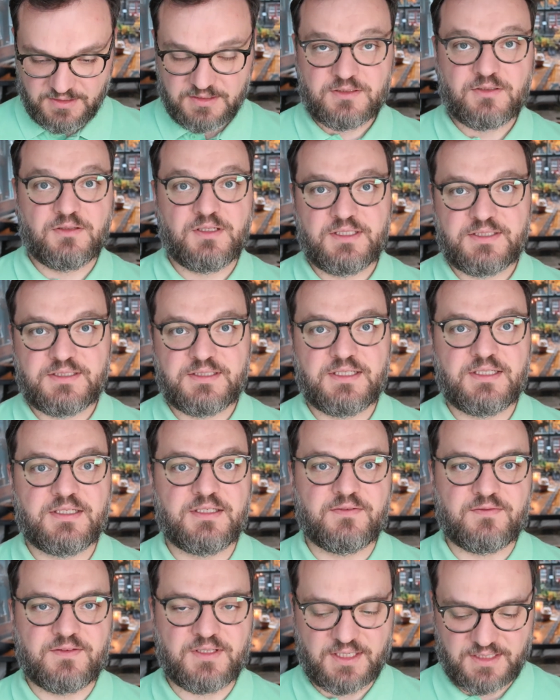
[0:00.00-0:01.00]
So let's see
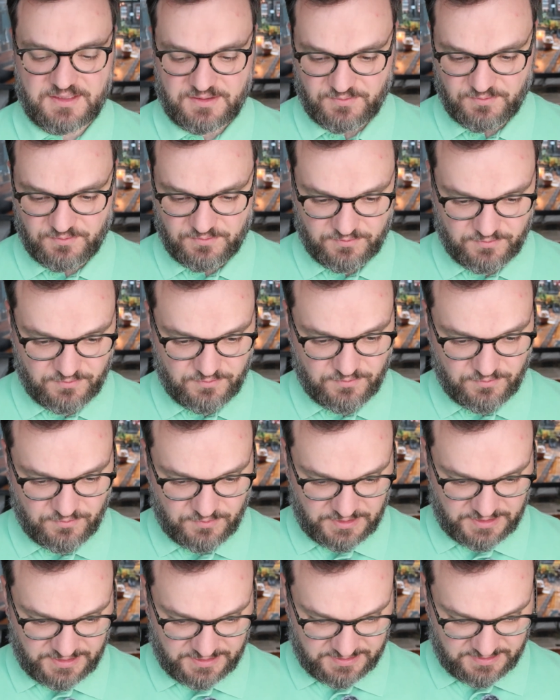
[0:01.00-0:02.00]
if that
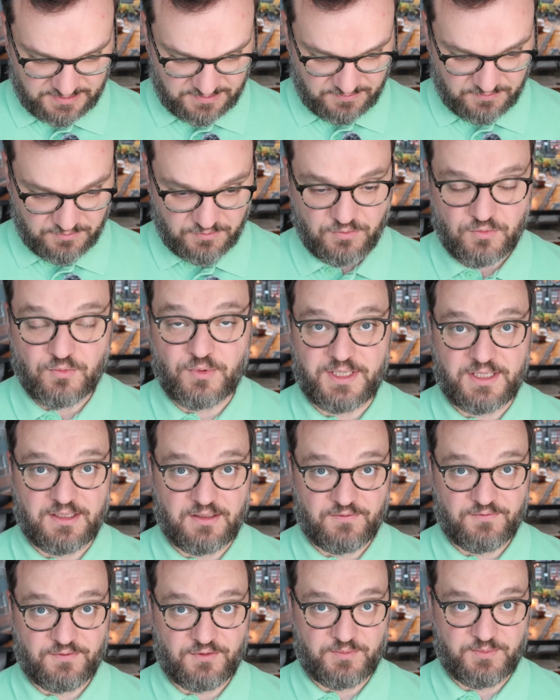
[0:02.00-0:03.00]
works well
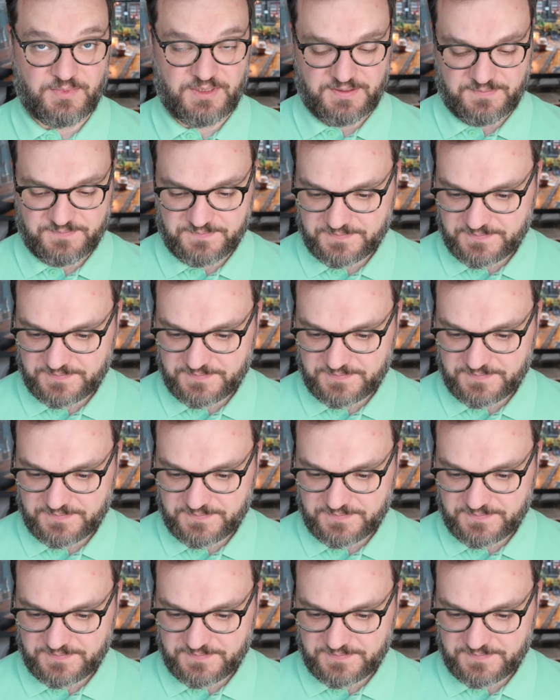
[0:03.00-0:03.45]
for me.